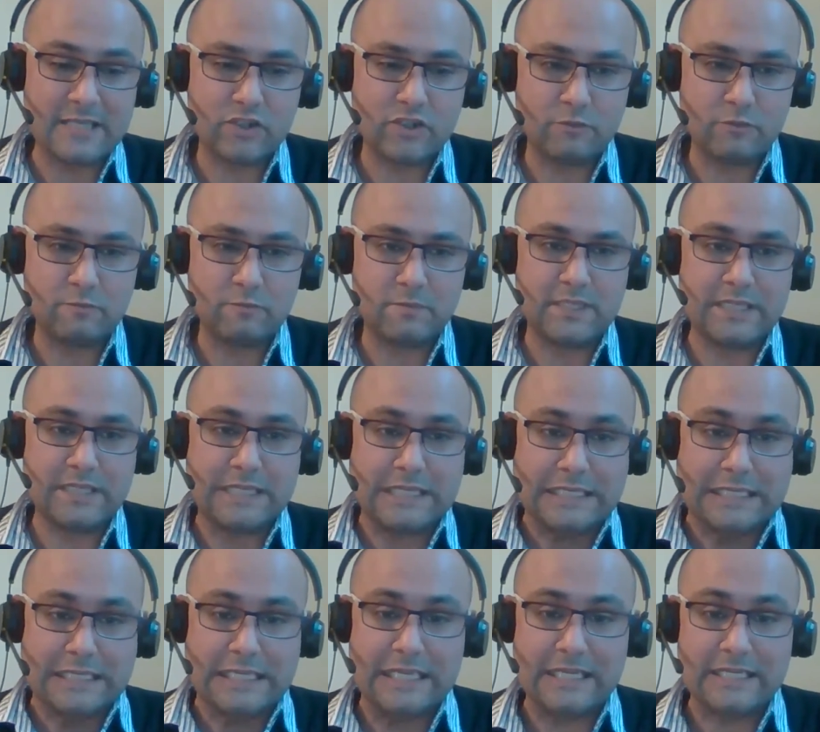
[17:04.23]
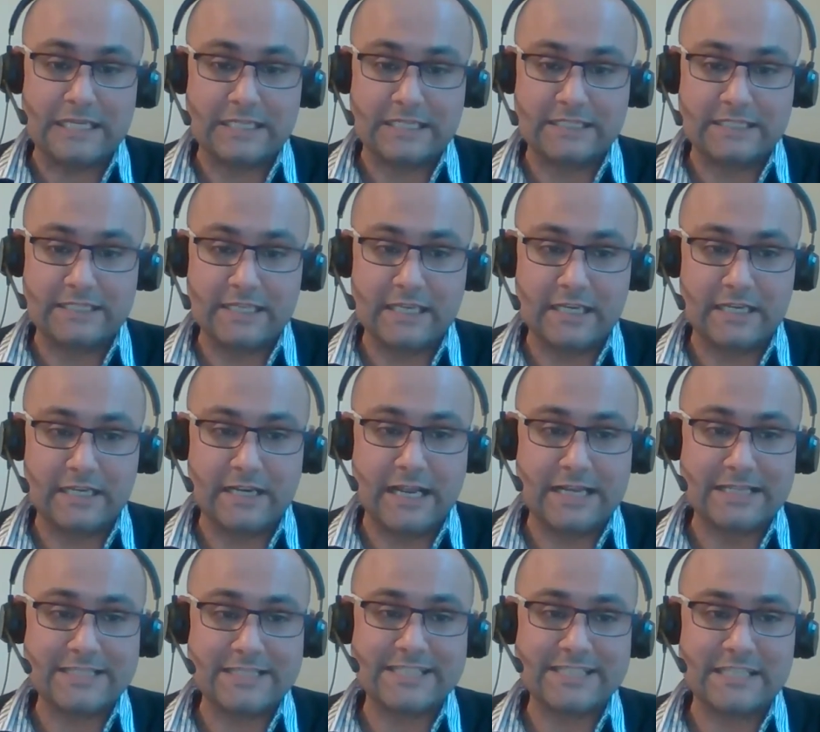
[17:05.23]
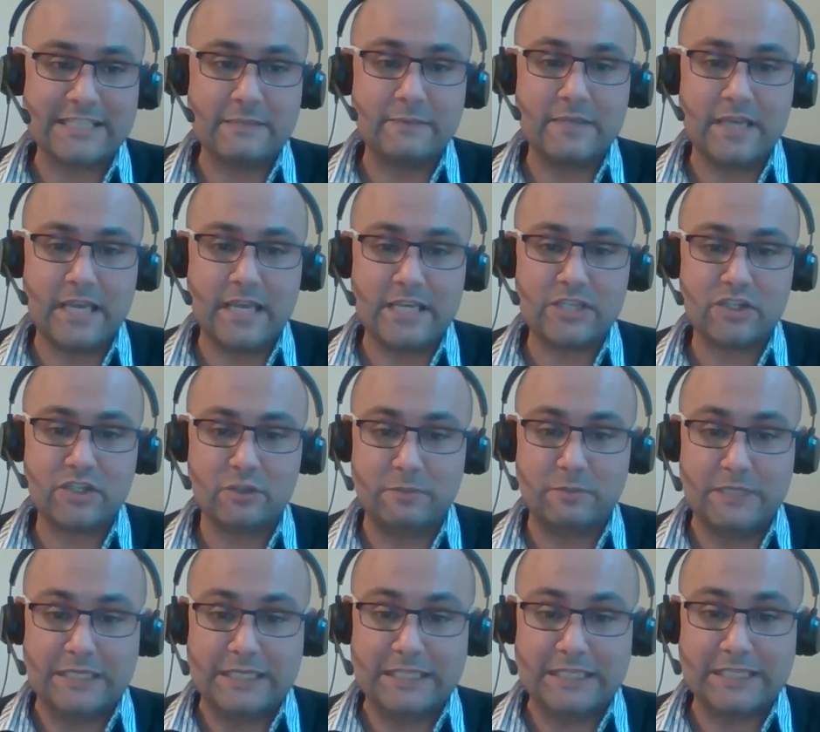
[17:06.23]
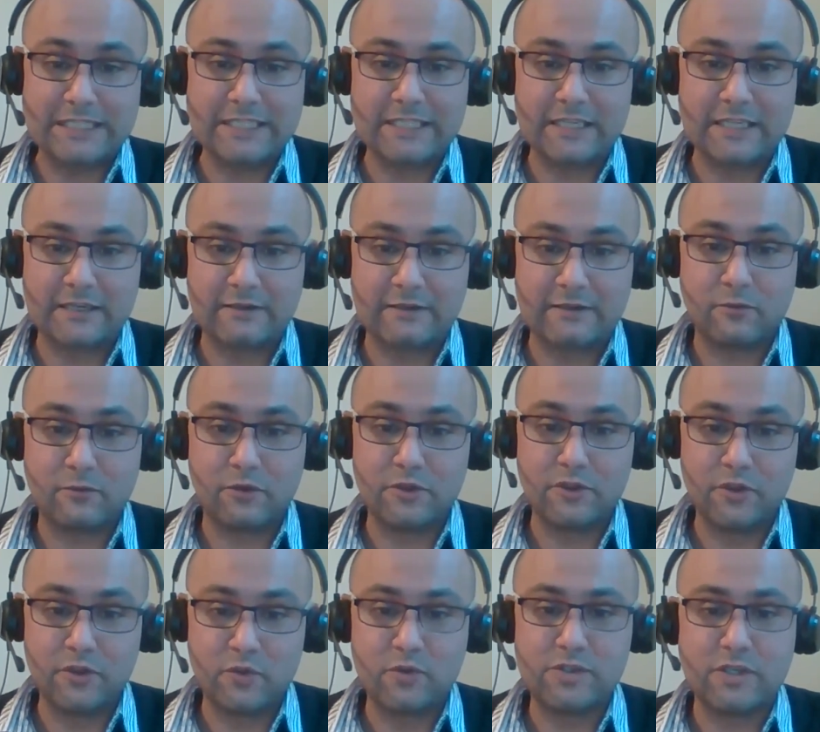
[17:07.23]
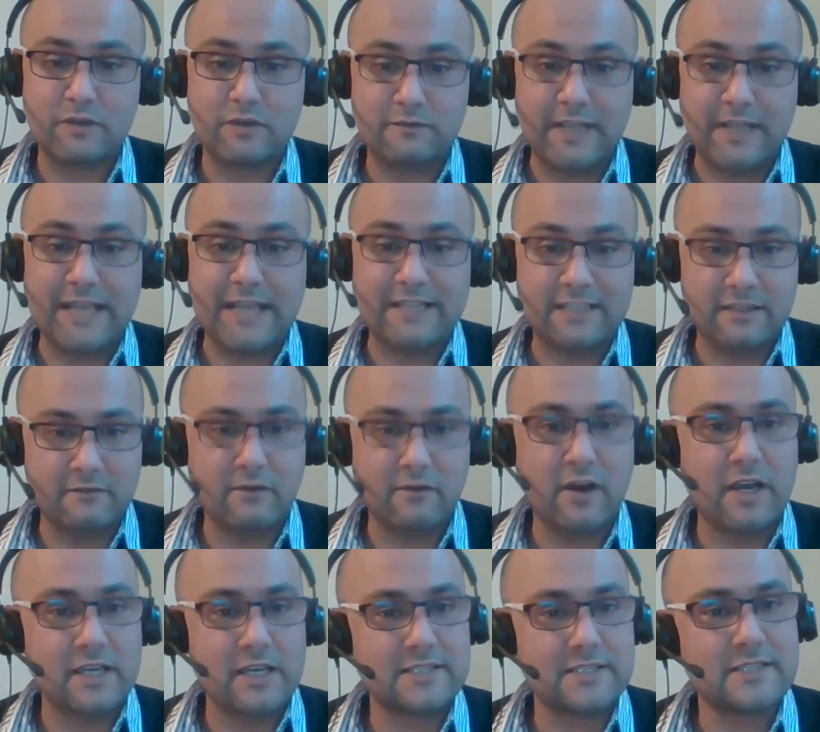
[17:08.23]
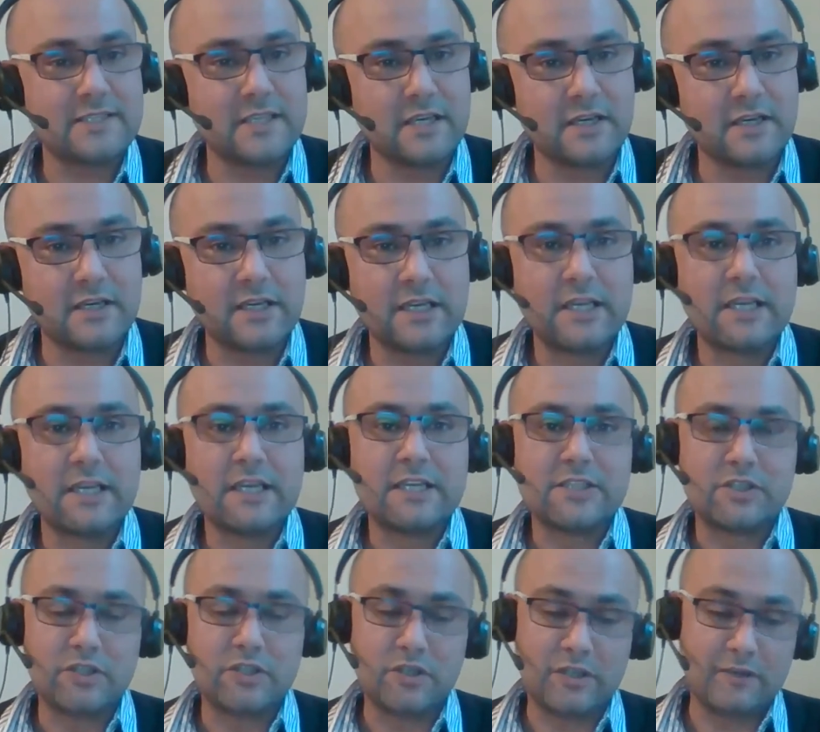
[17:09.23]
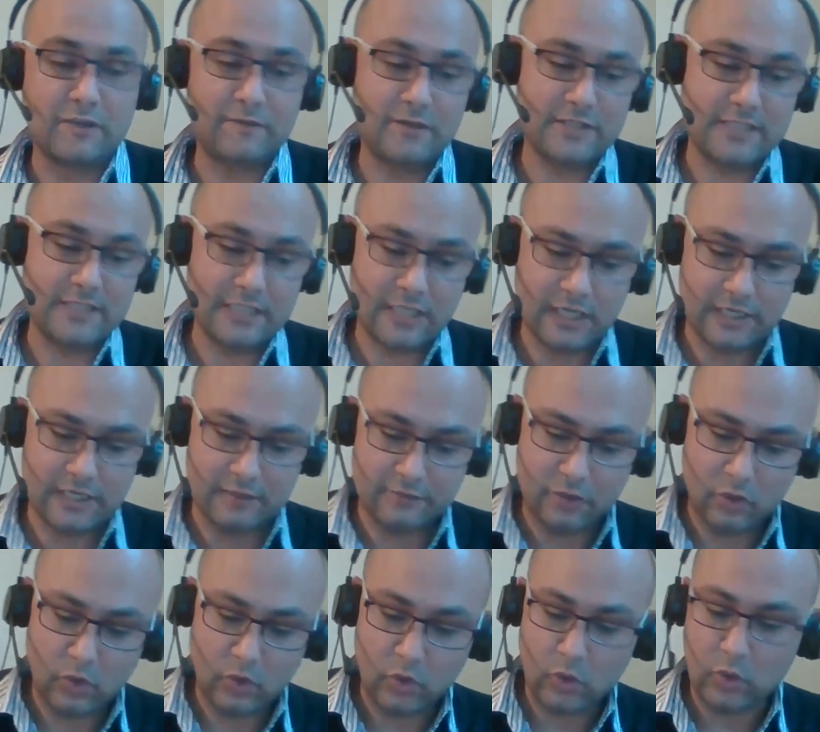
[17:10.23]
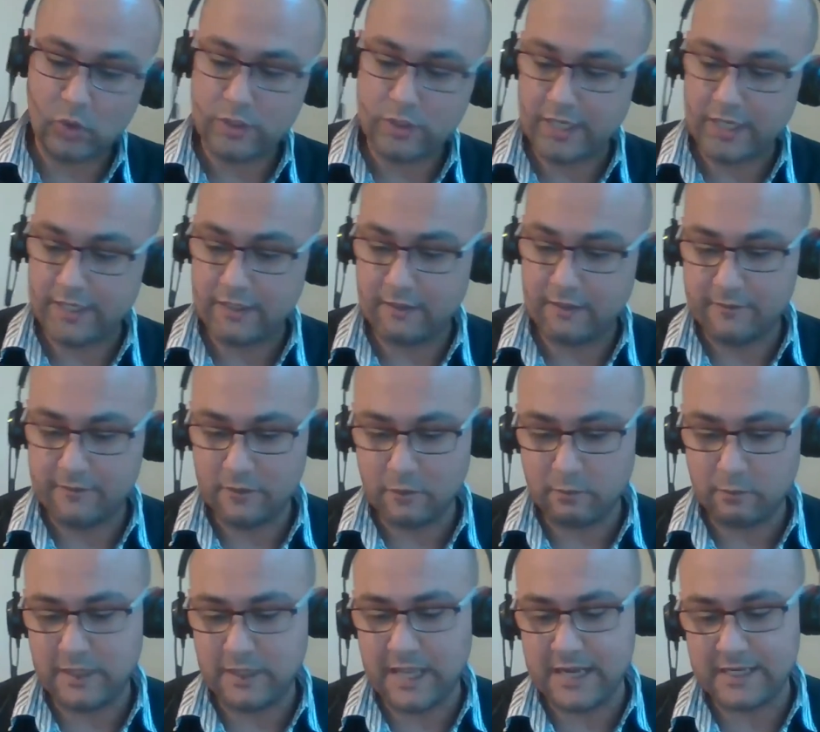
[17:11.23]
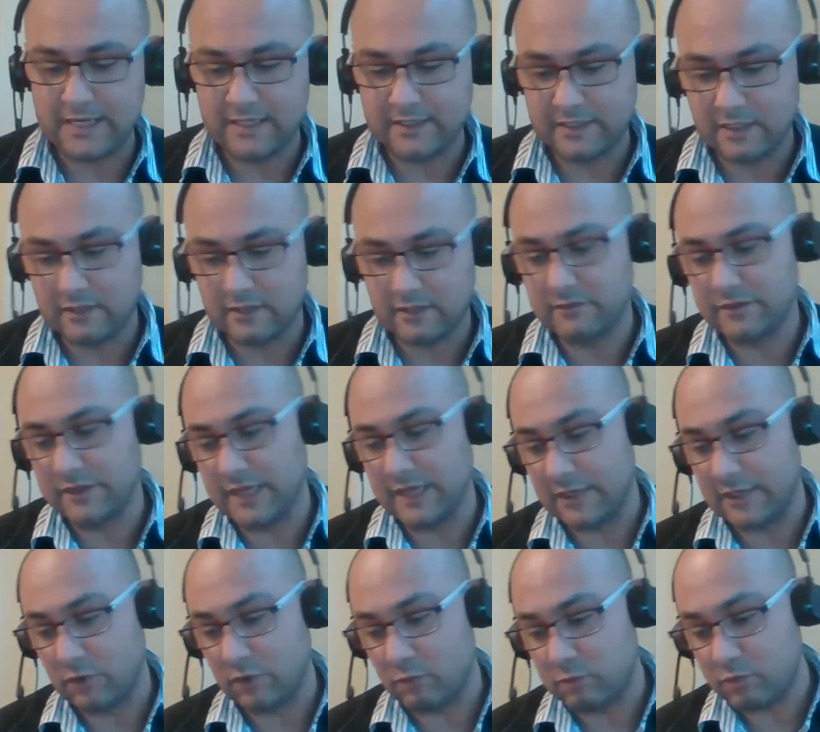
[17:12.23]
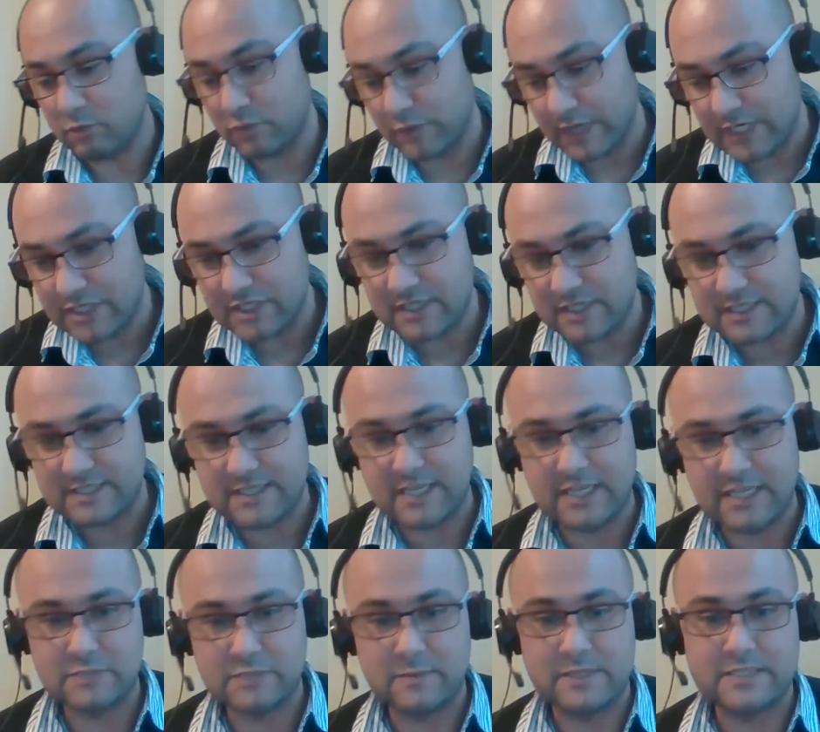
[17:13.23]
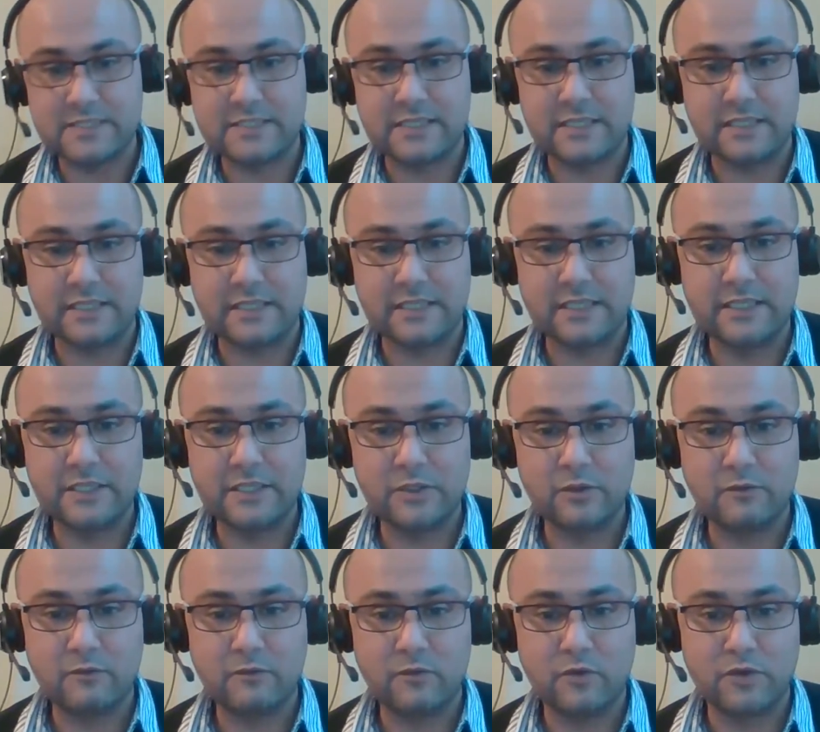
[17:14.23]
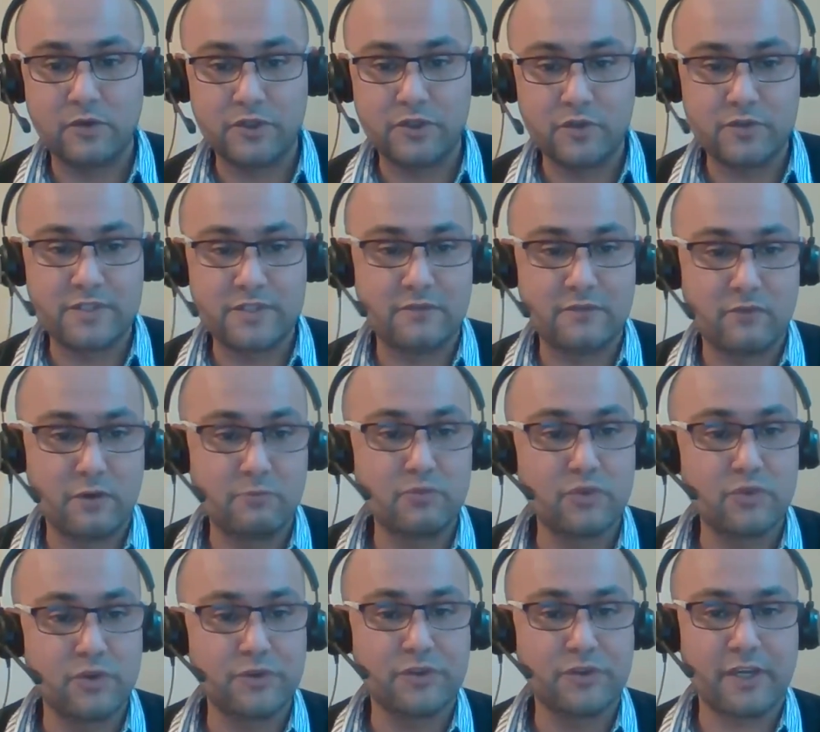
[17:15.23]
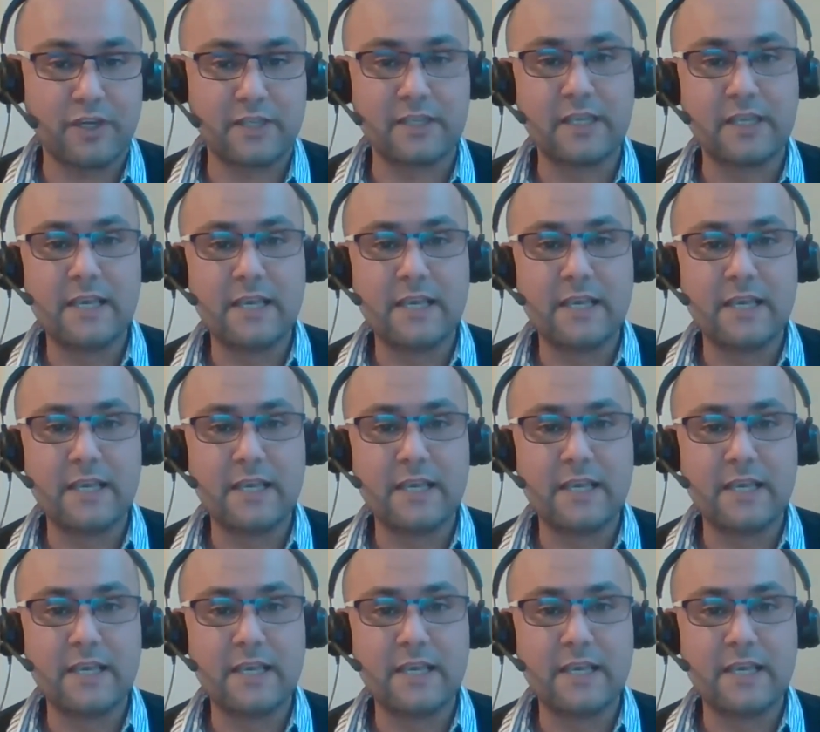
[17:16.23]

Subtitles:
should be clearly there, and the CBA should be clear for use of that device. Yeah. So if you see kind of the whole kind of planning, delivery, and operation stage, basically, for using one product,